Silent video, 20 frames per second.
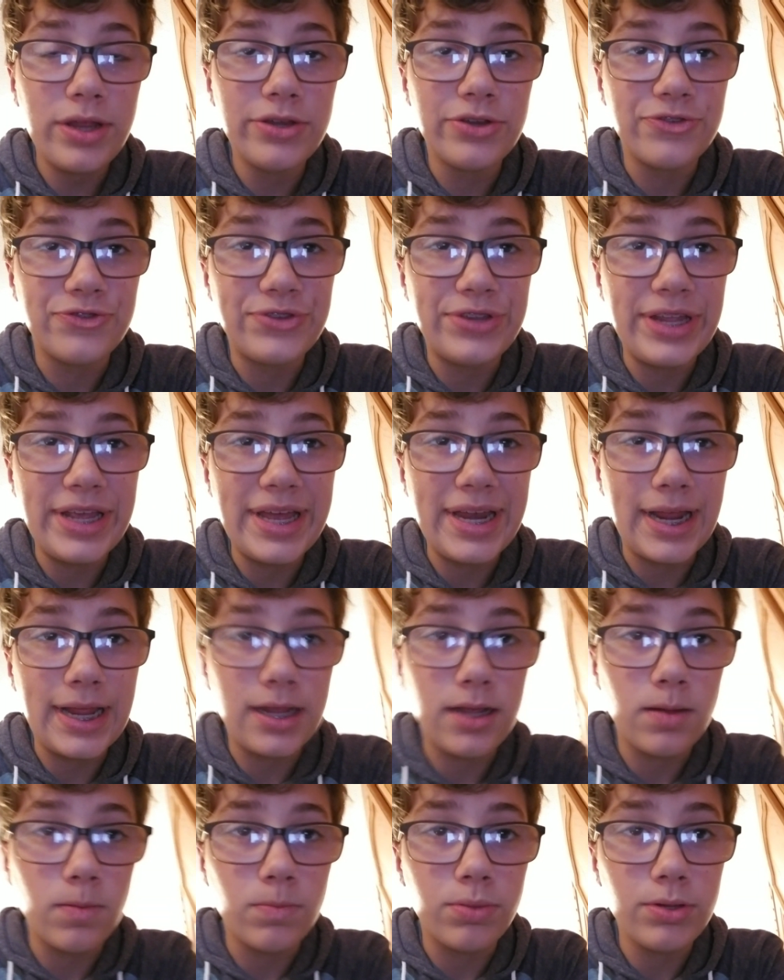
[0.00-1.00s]
I just did, I
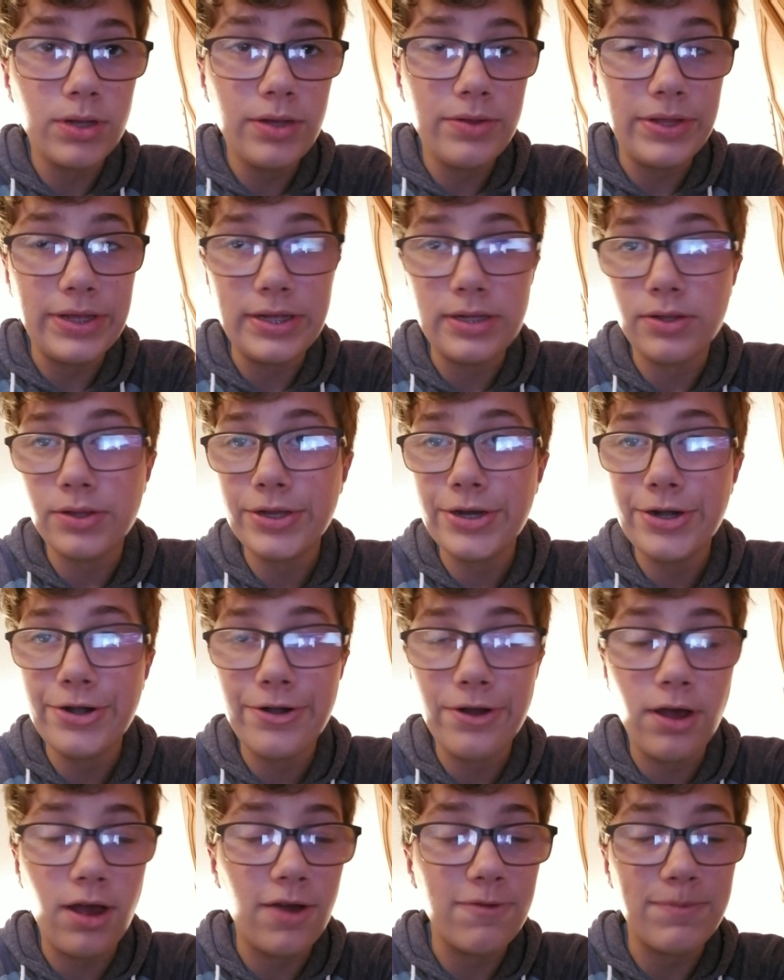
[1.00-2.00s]
completely cleared
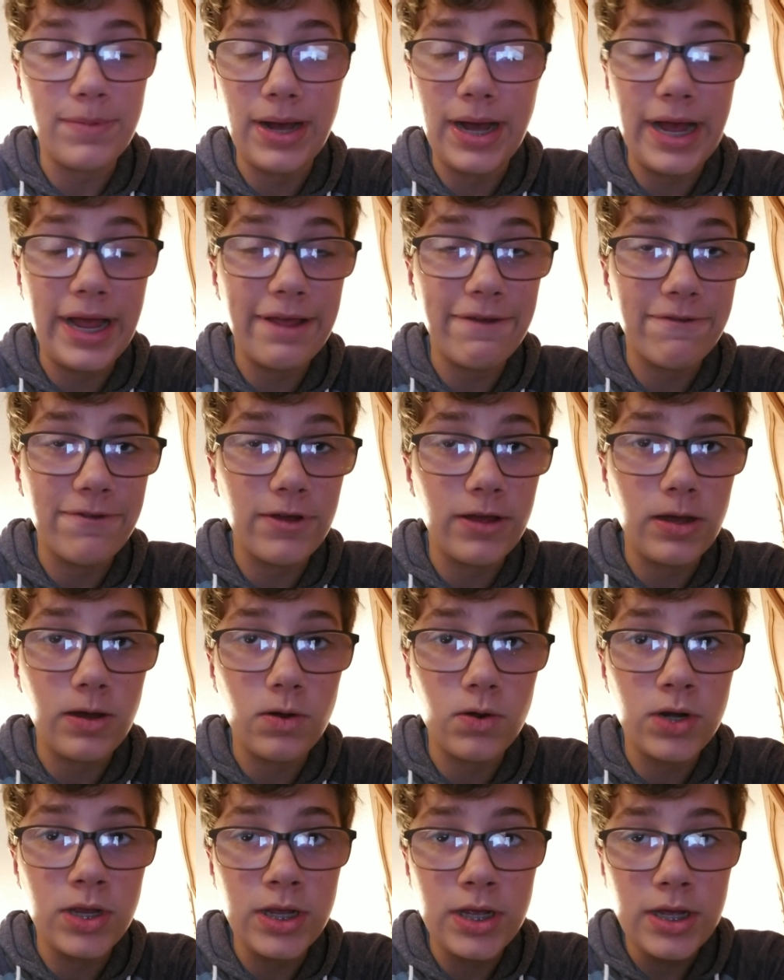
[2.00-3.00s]
off my
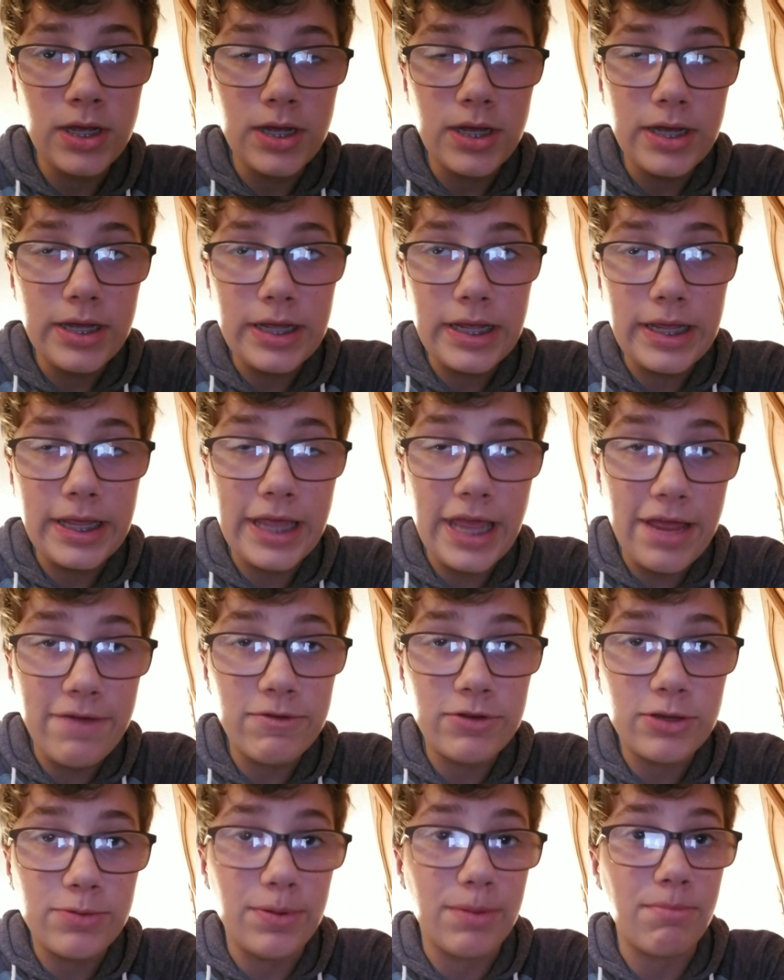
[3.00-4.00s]
iPhone, gave
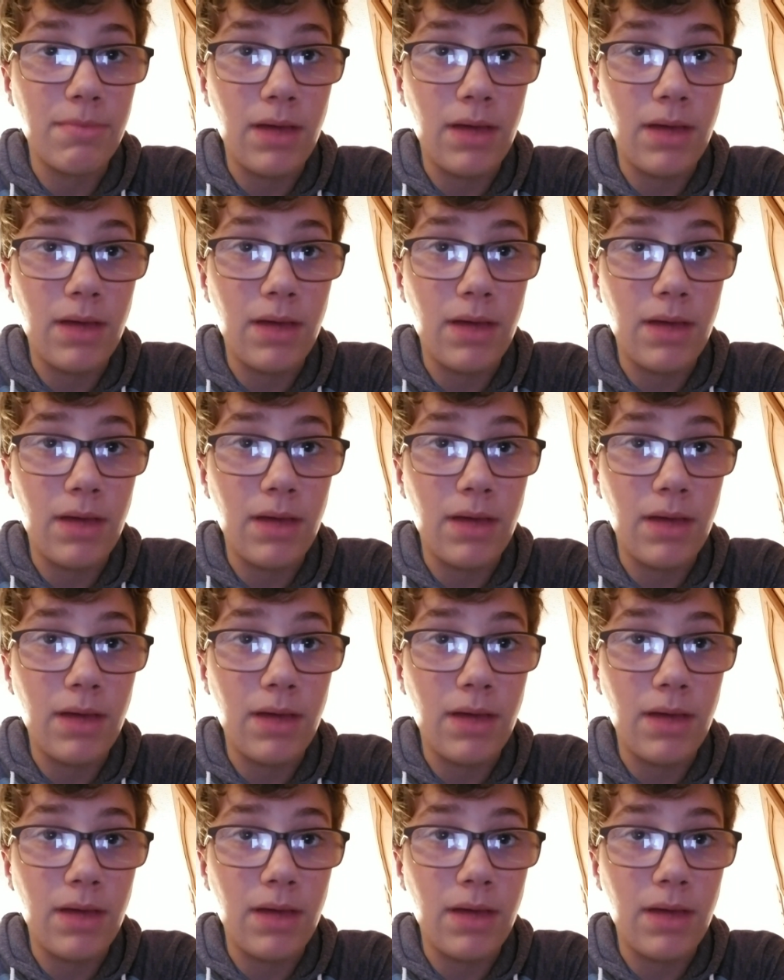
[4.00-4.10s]
it to